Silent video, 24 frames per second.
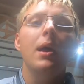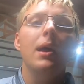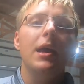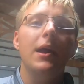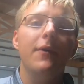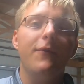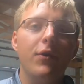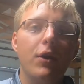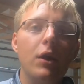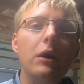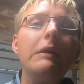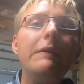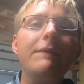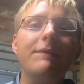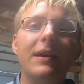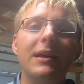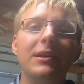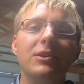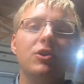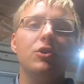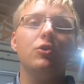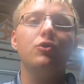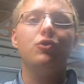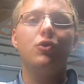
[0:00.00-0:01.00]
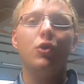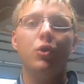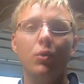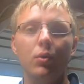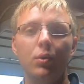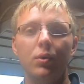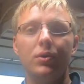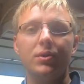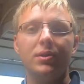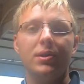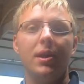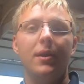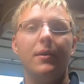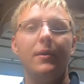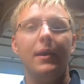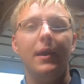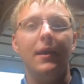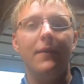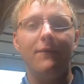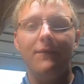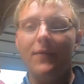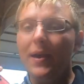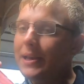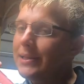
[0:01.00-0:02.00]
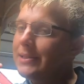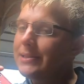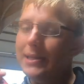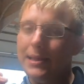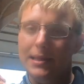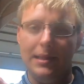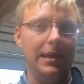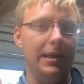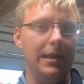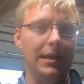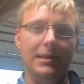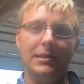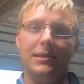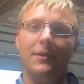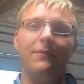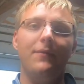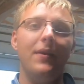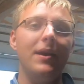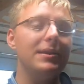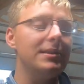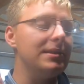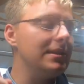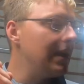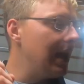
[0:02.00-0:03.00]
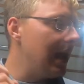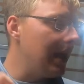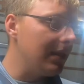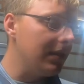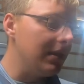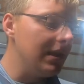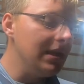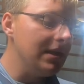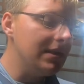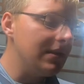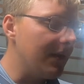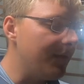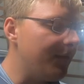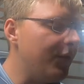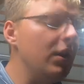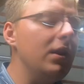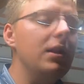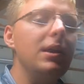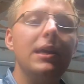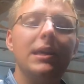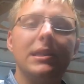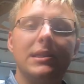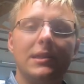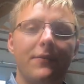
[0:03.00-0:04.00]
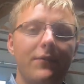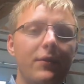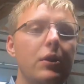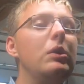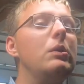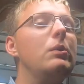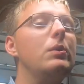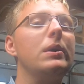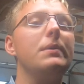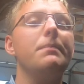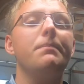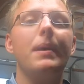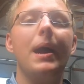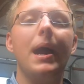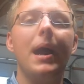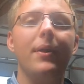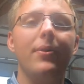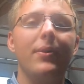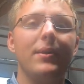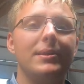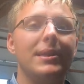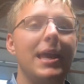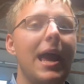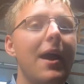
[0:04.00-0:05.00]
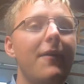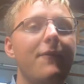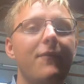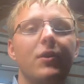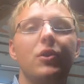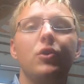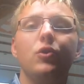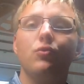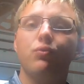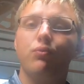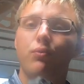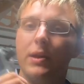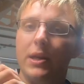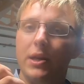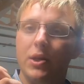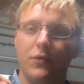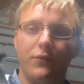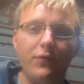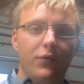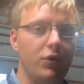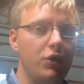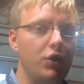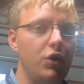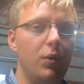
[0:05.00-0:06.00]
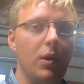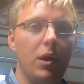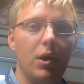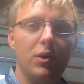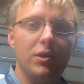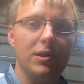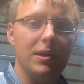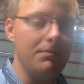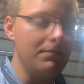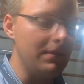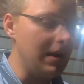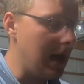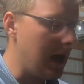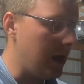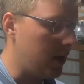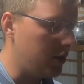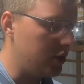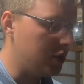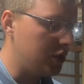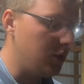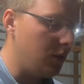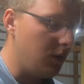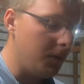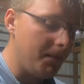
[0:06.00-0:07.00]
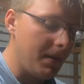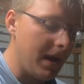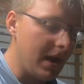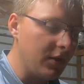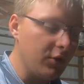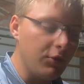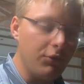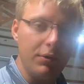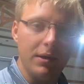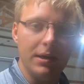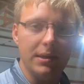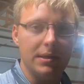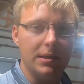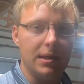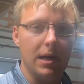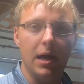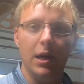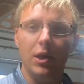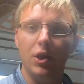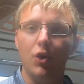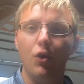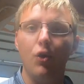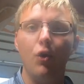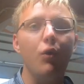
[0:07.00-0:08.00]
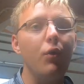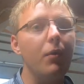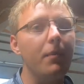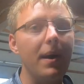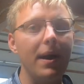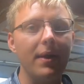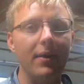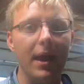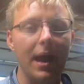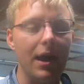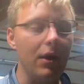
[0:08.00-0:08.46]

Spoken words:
if you're going to invest in tools, invest in these. Invest at very least, if you don't want to buy this 1/2-inch wrench for $200 some, you don't want to buy the grease gun, you don't want to buy the